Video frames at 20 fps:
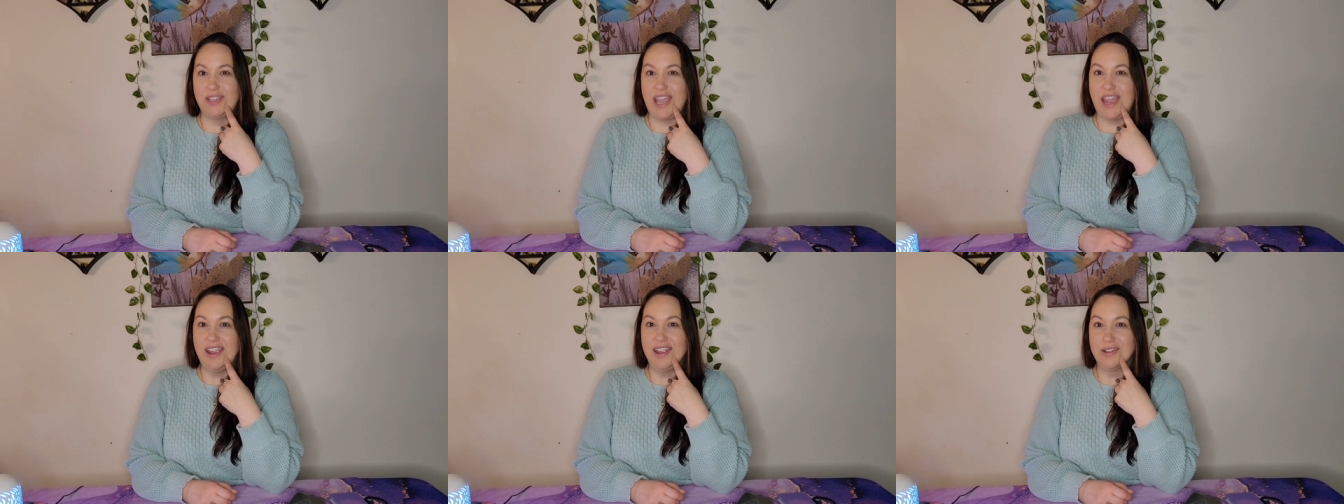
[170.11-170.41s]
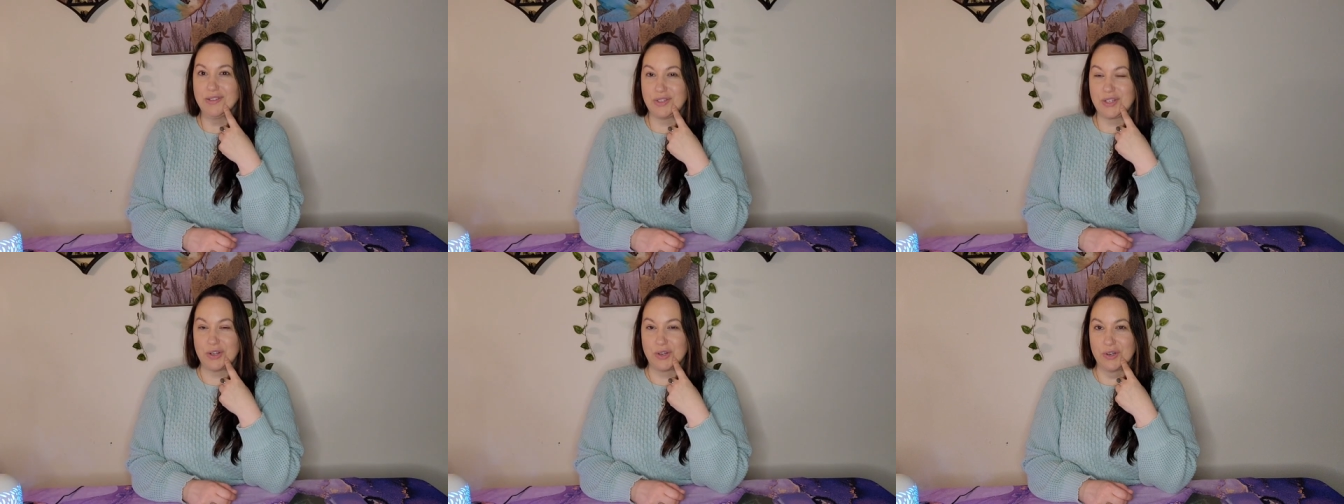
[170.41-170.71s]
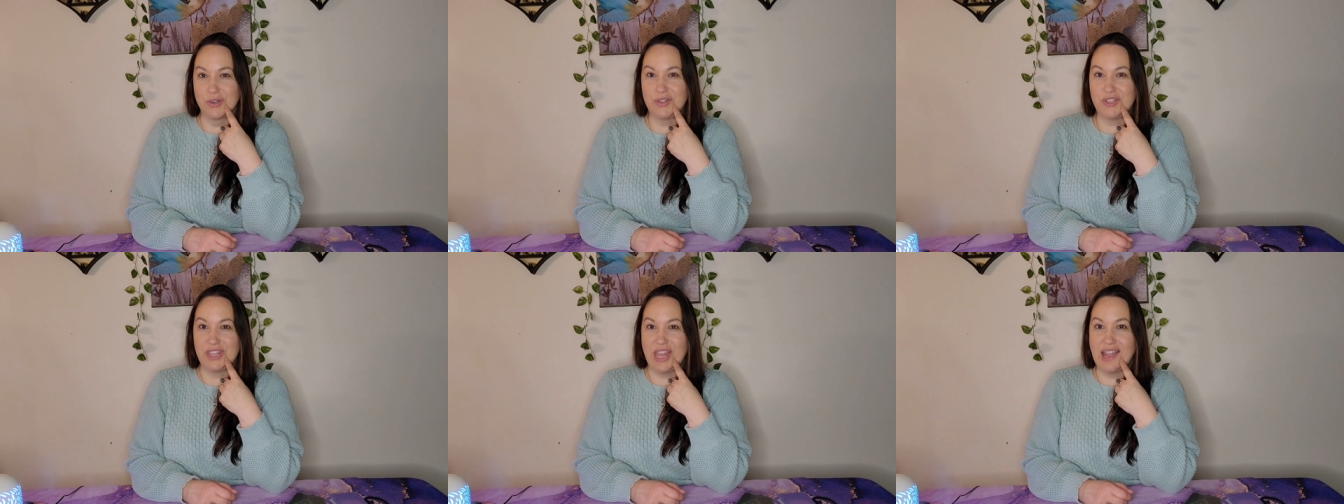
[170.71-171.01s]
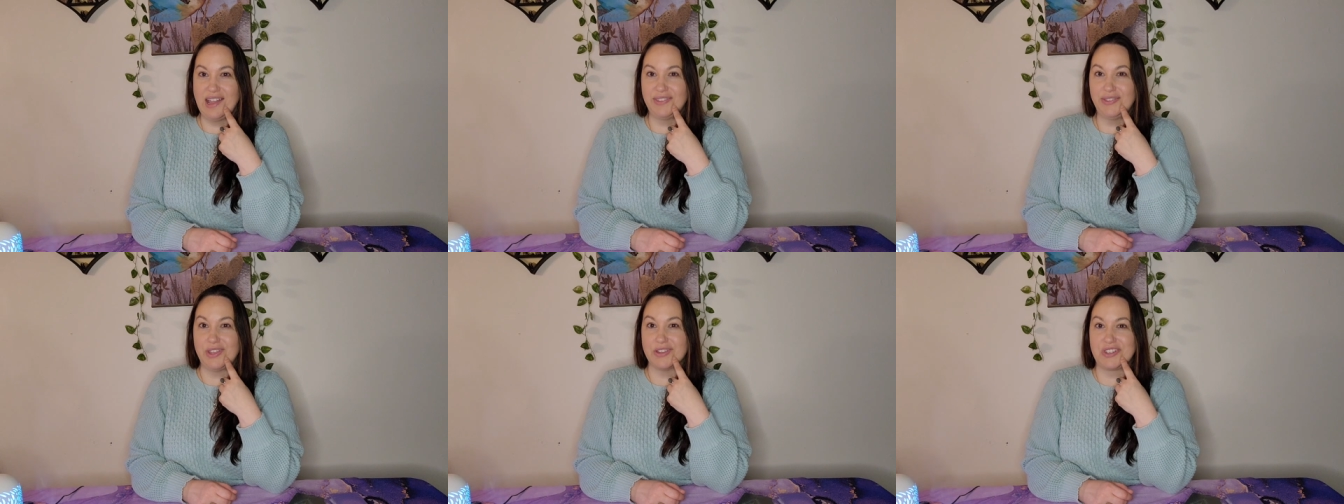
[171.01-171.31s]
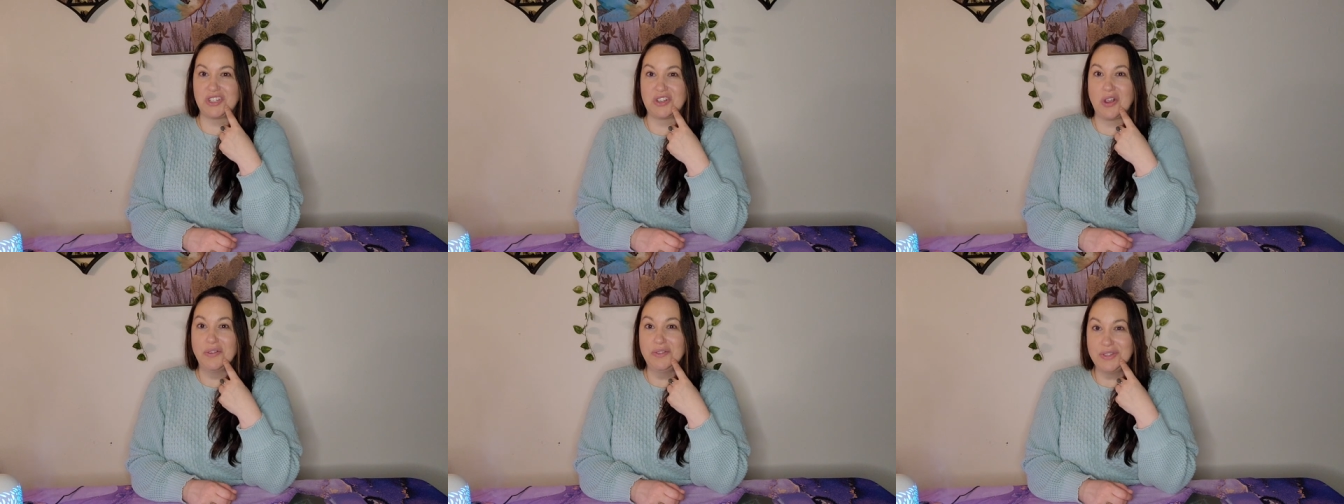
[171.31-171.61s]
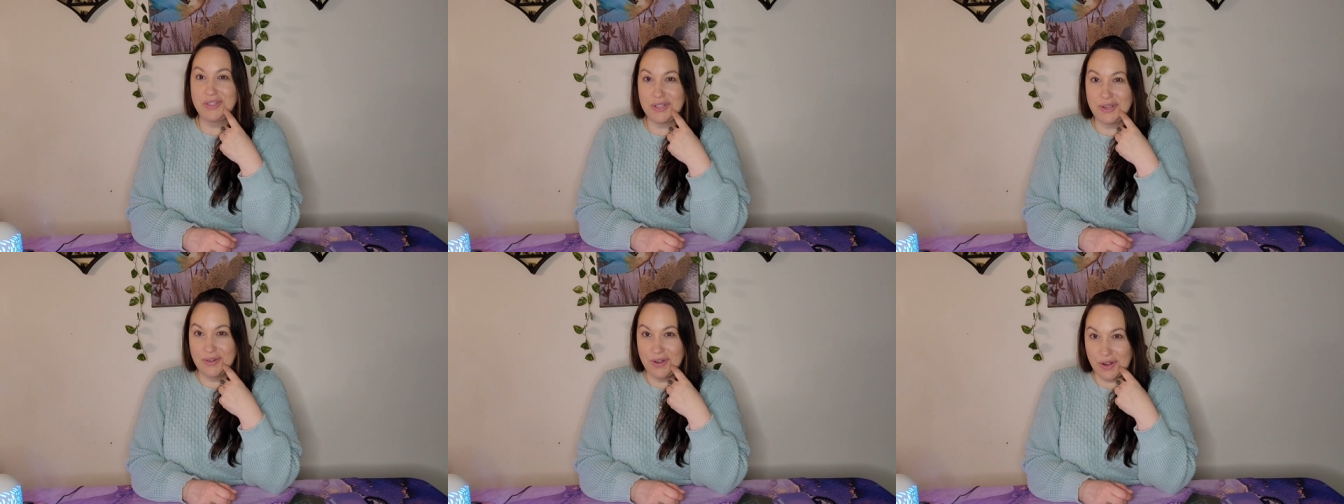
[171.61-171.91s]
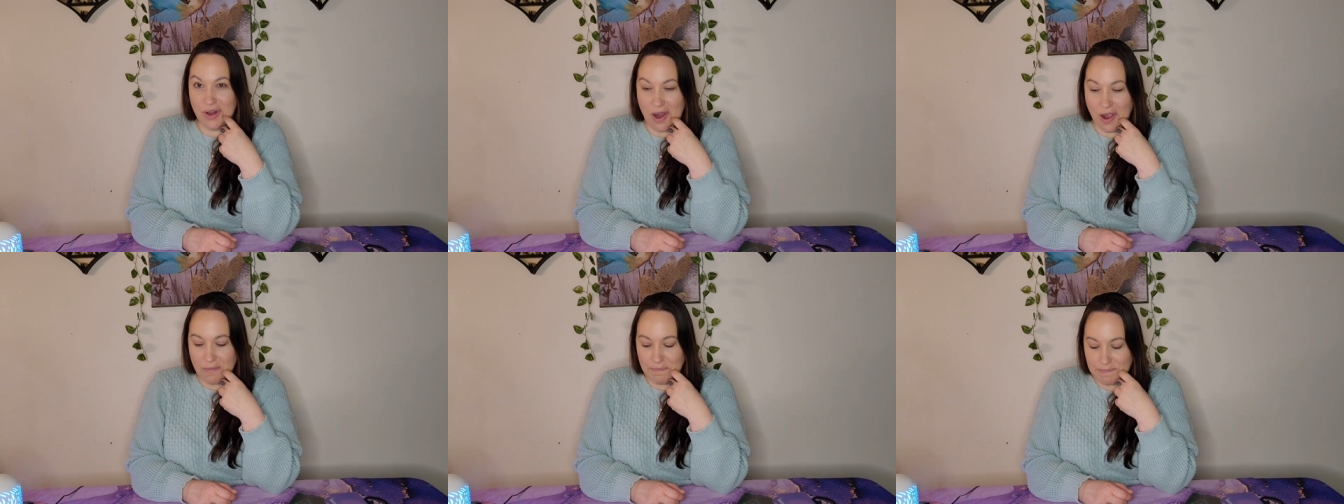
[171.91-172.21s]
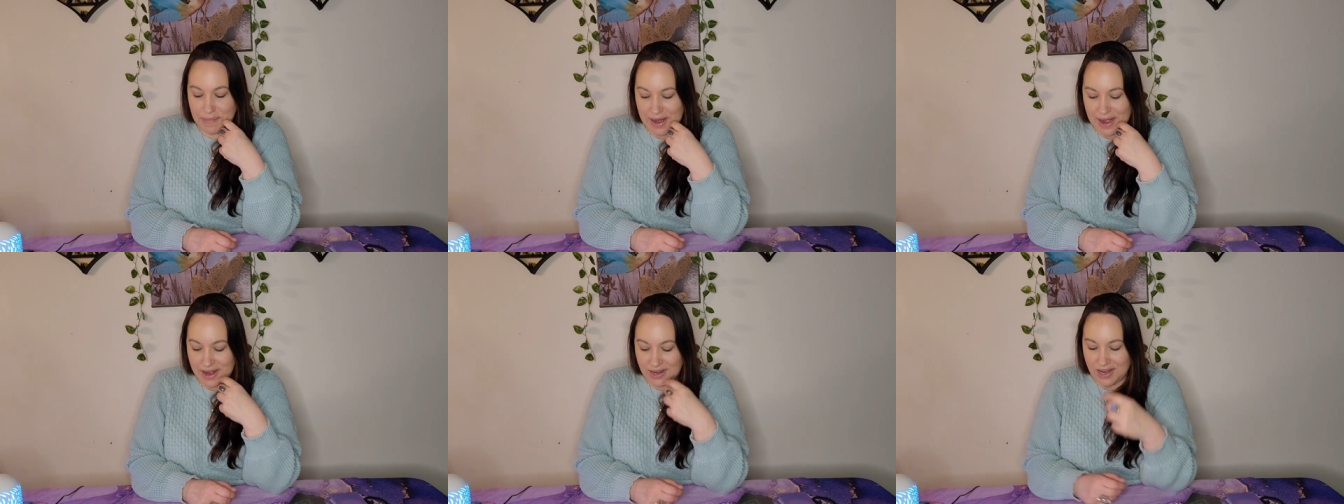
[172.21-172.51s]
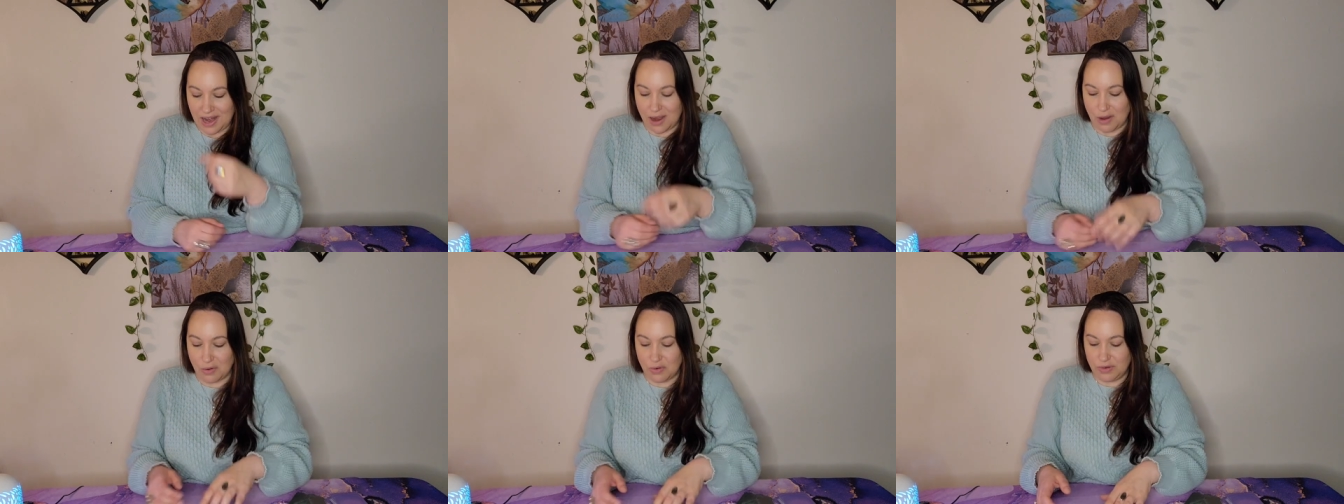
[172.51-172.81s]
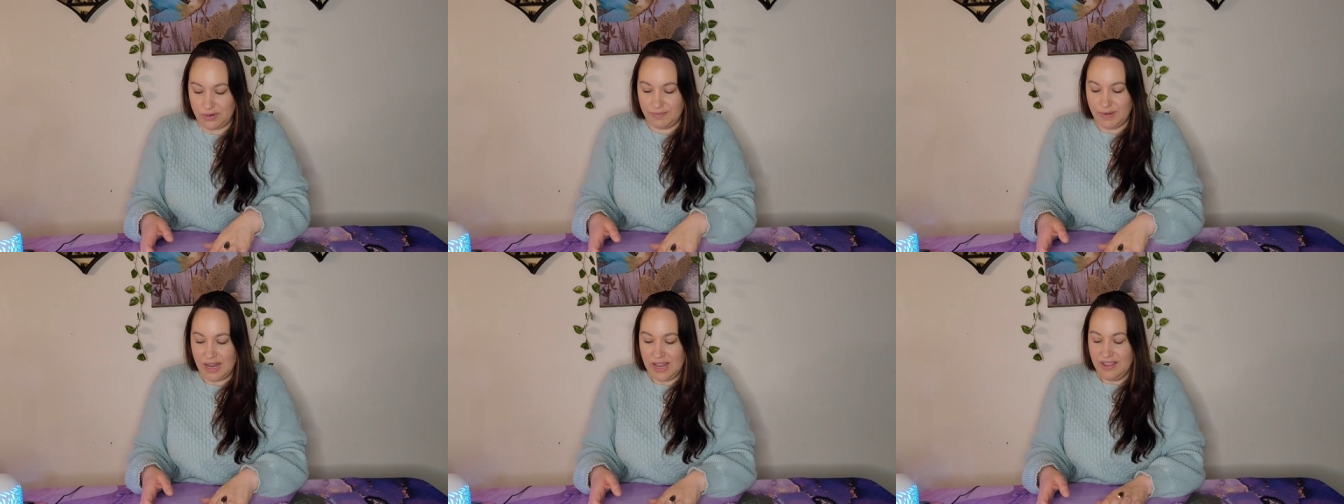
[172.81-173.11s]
Cancers, that the sun's gonna come back out